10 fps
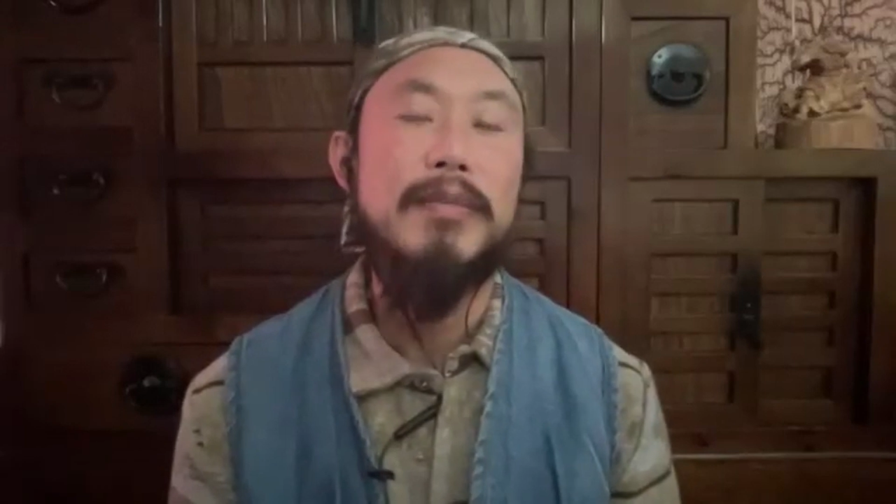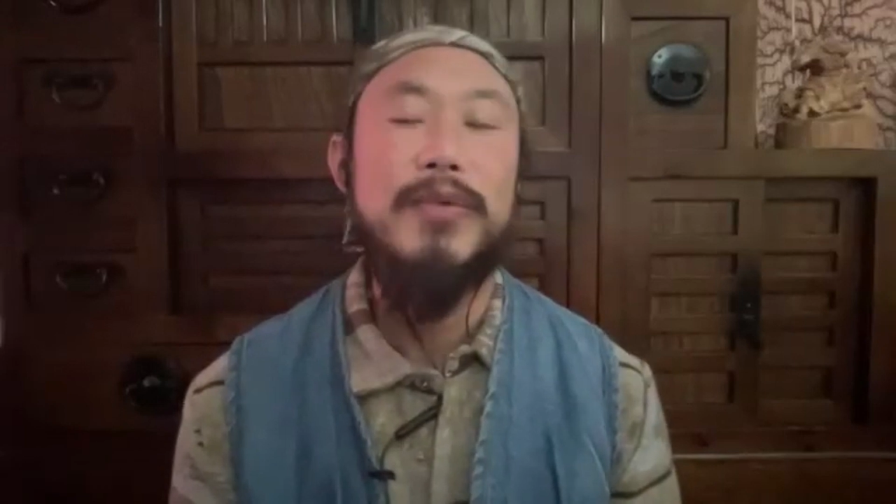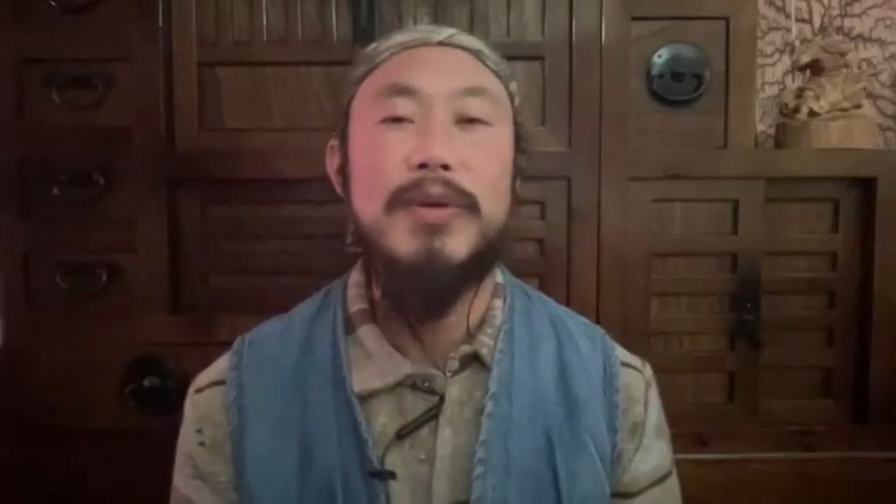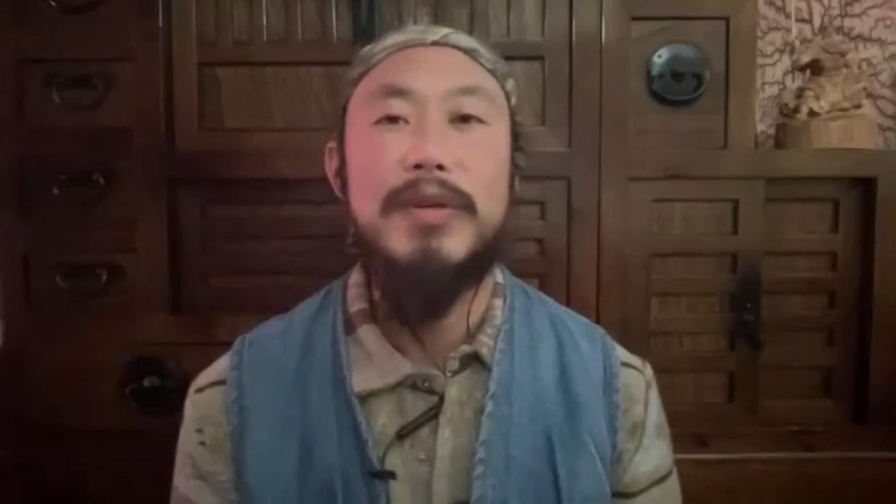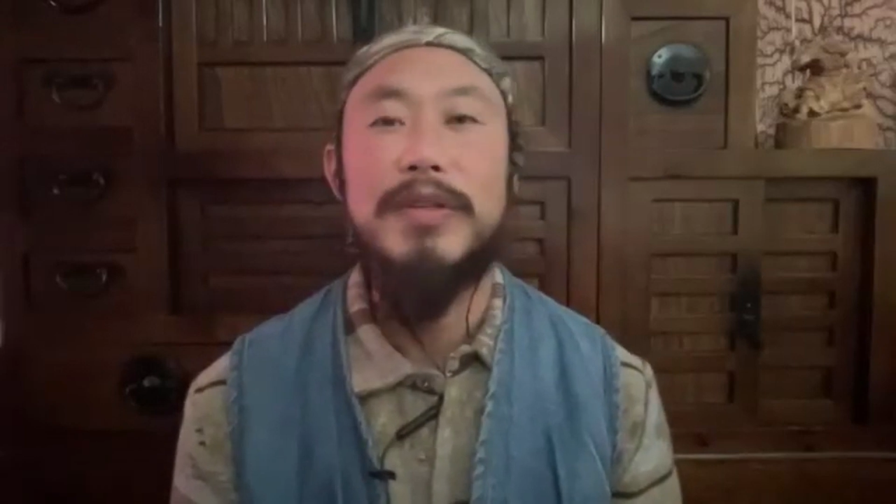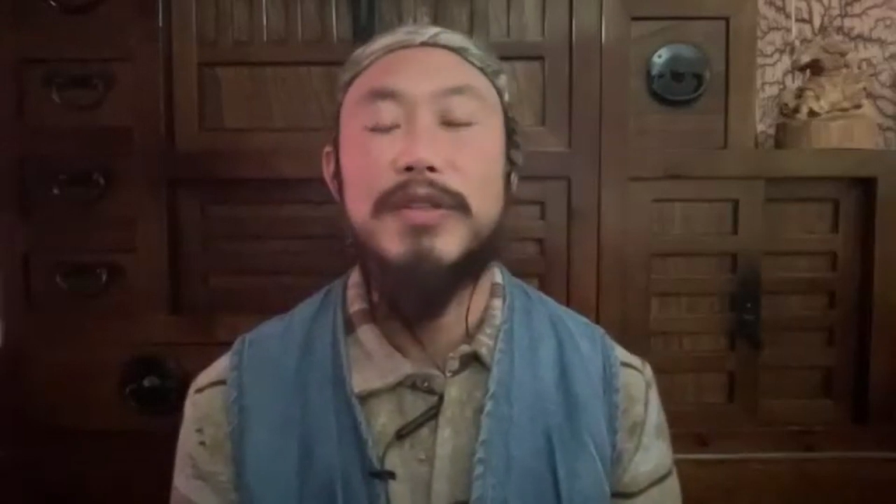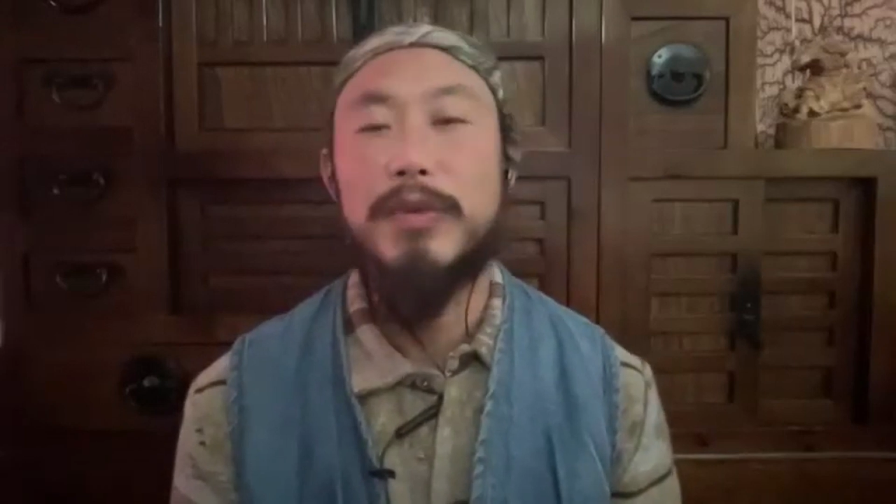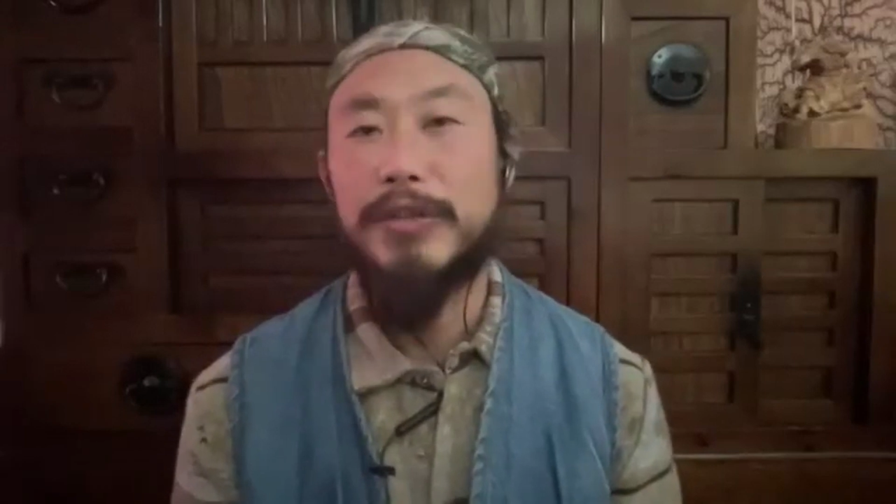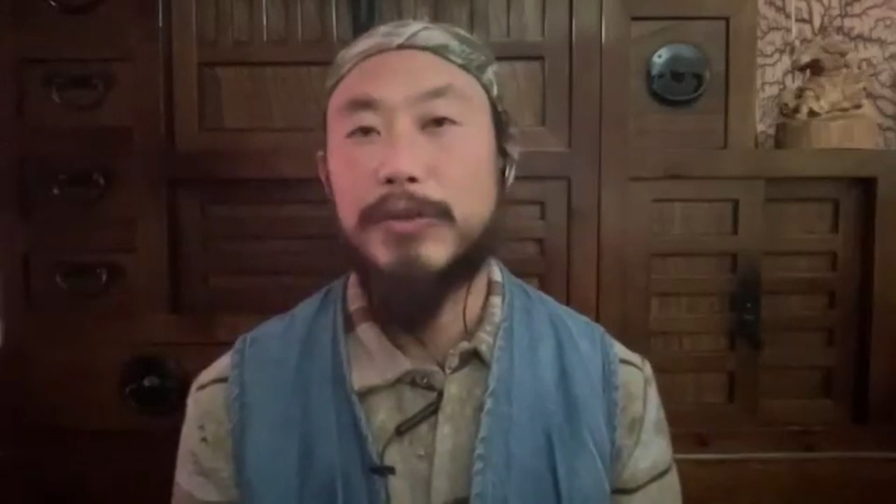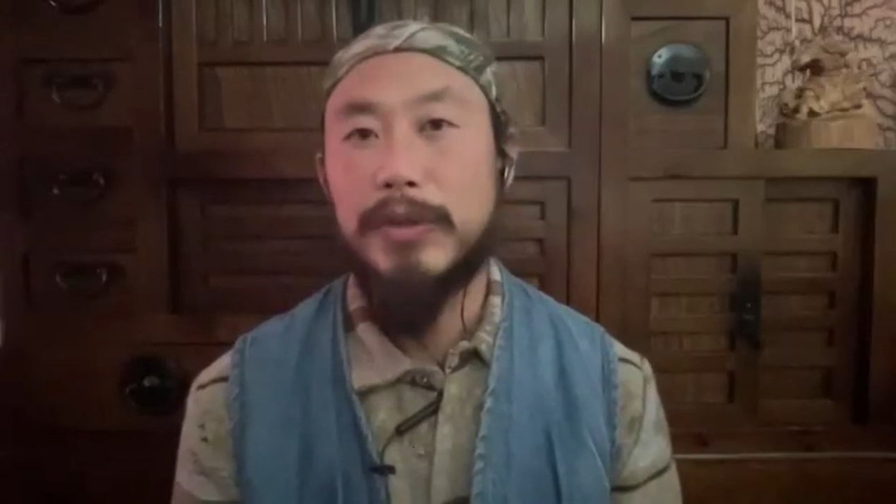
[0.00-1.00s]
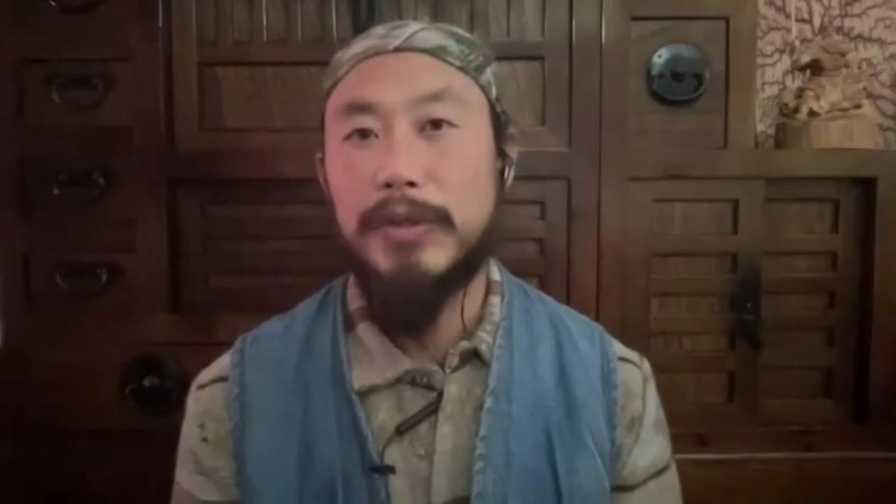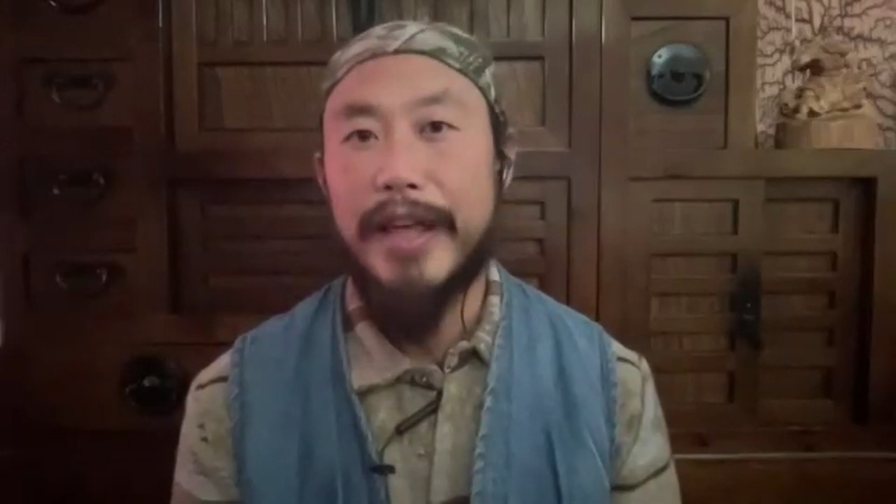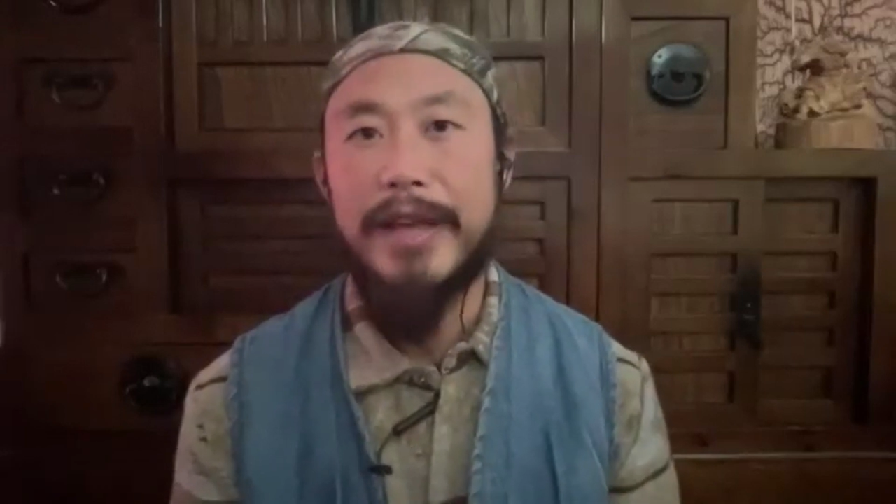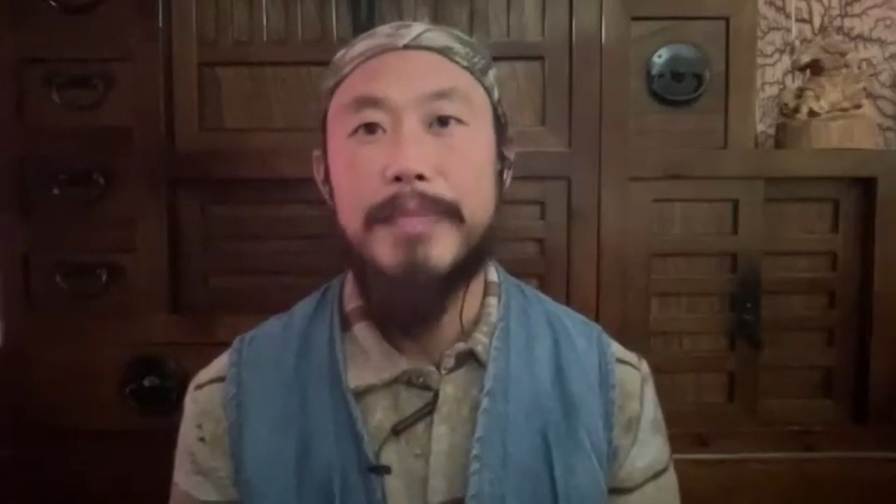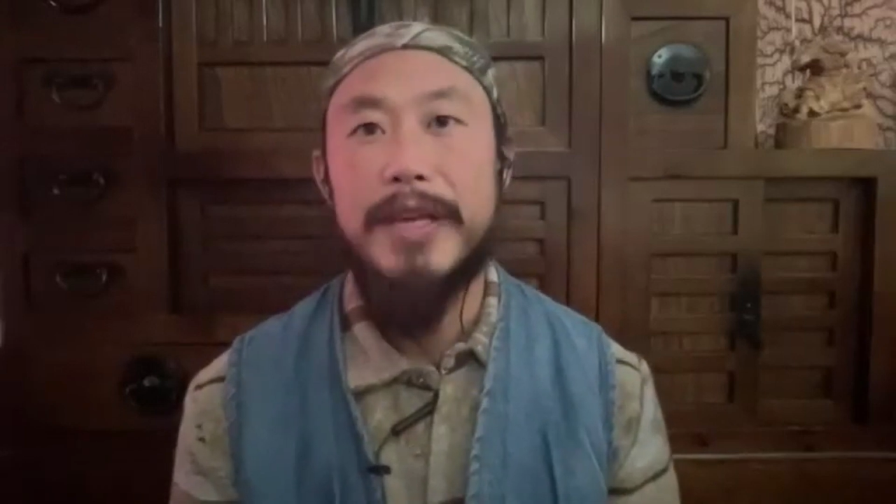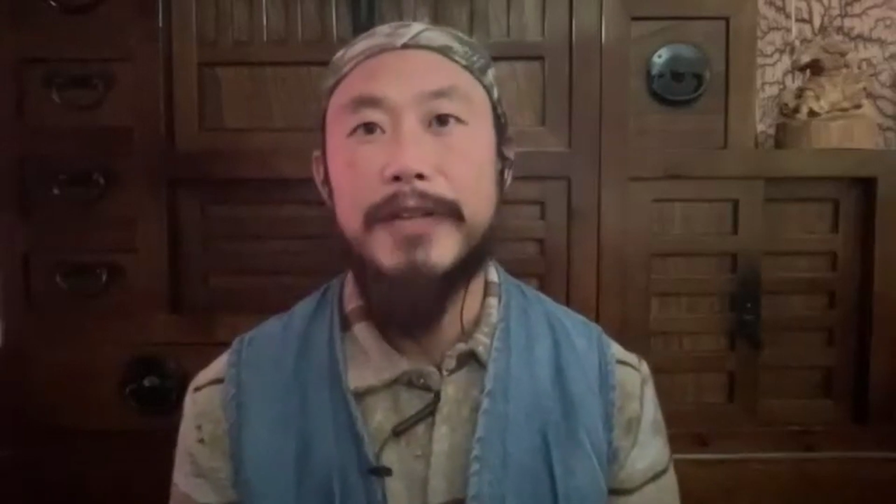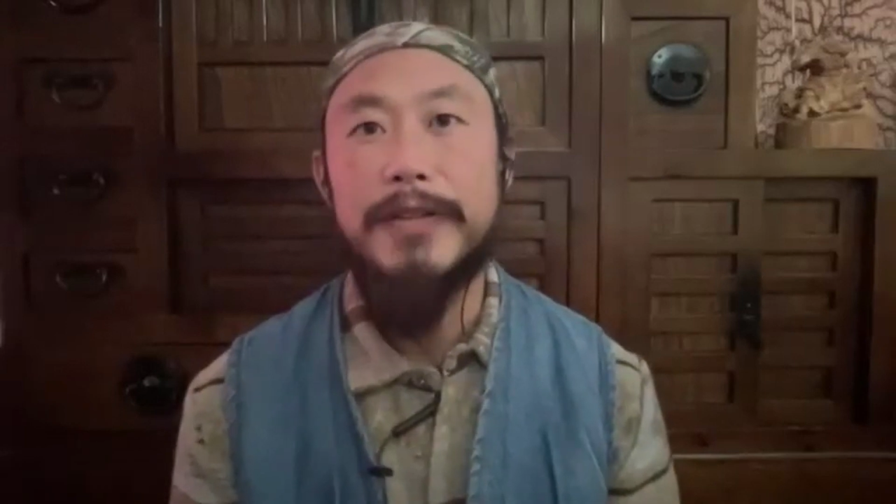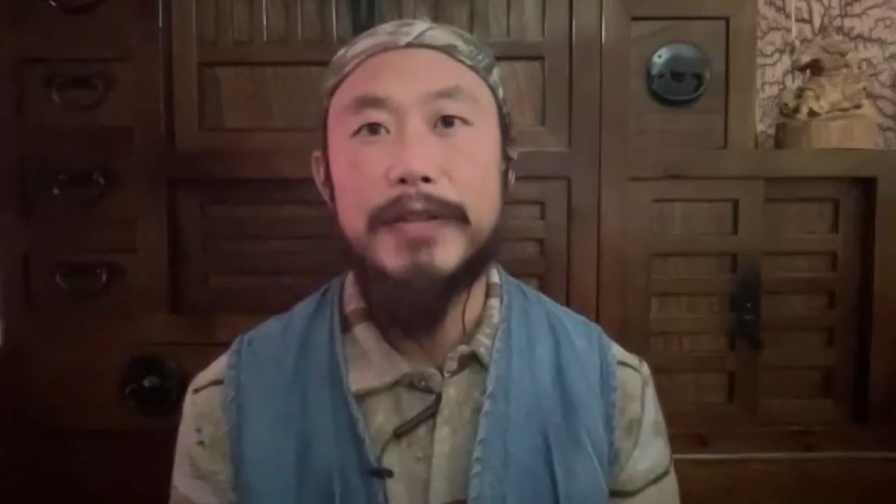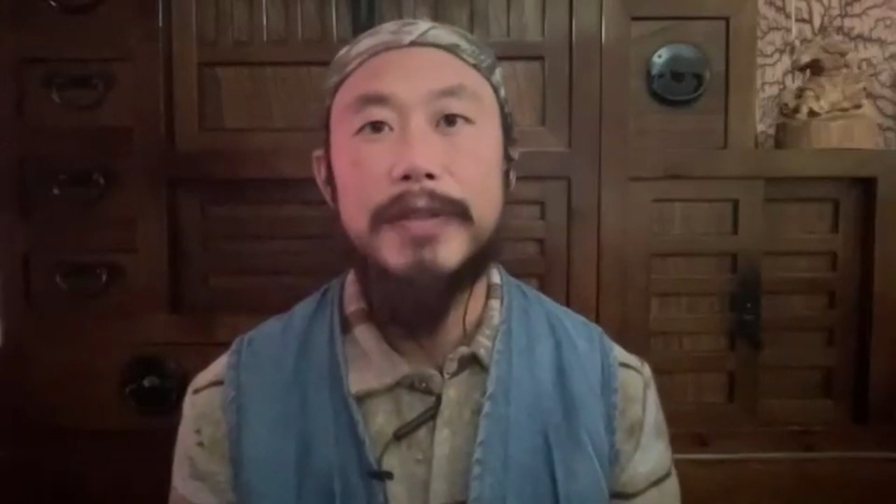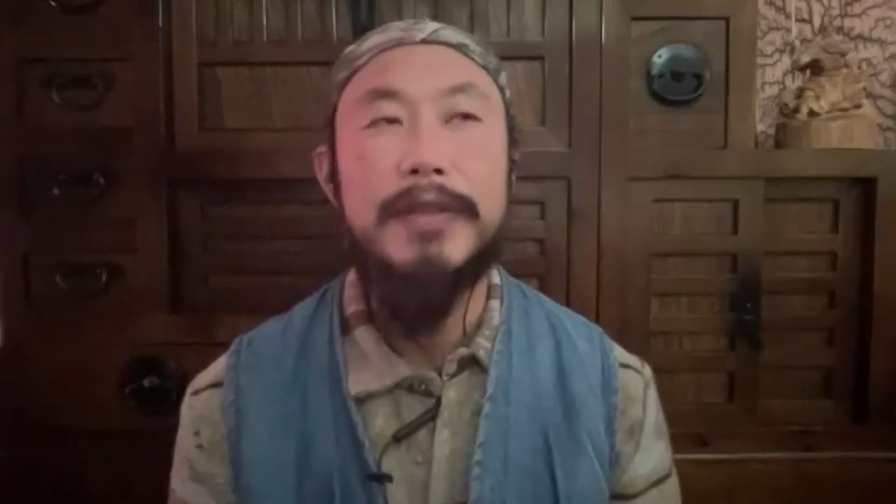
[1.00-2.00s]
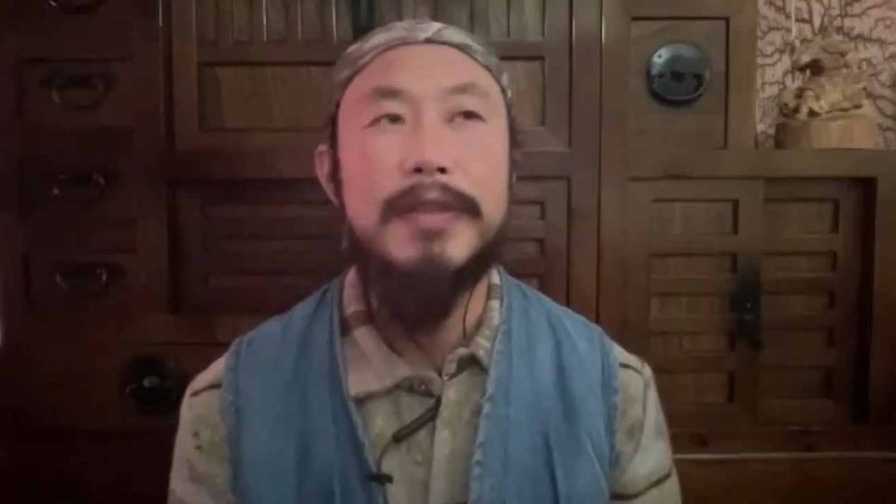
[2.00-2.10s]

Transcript: more terrestrial, land-based,